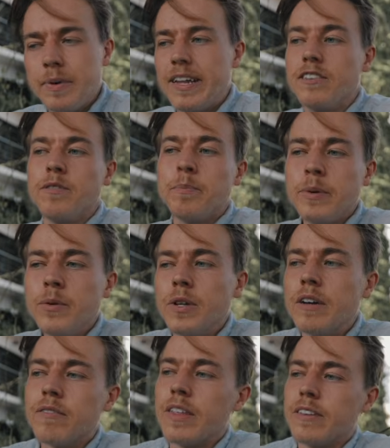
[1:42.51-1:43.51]
but that's the
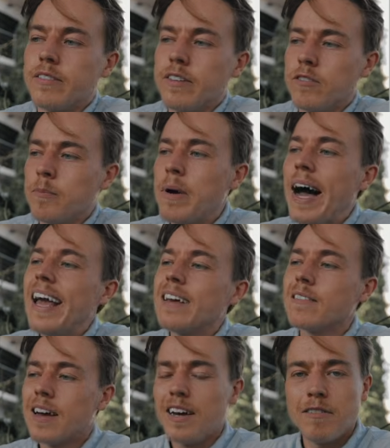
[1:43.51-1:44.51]
beauty of this, is
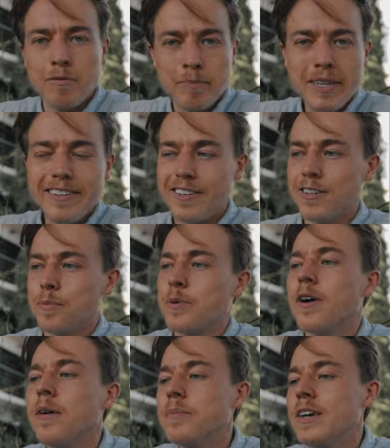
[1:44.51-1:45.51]
my kind of mid-tier
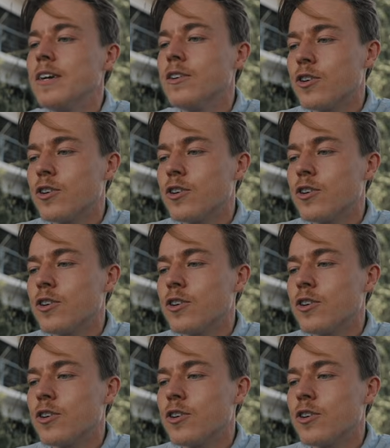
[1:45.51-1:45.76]
prompt